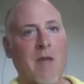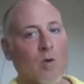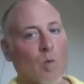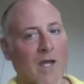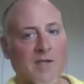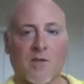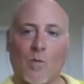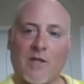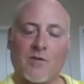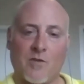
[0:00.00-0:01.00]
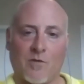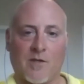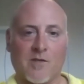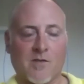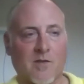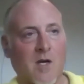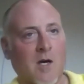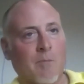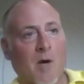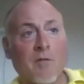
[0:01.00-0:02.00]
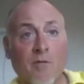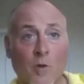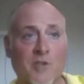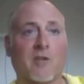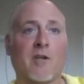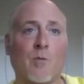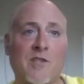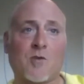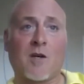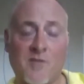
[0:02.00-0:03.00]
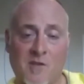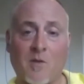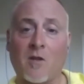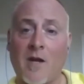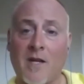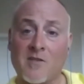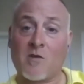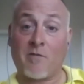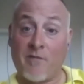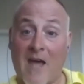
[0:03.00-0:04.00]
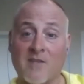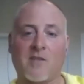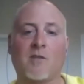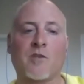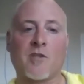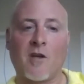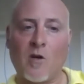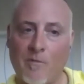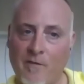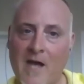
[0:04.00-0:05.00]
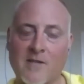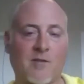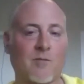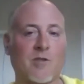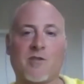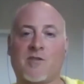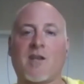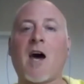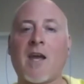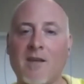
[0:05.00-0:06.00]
ways that we can do this. Unfortunately, we still have some clients on faxing, which I hope faxing would just die.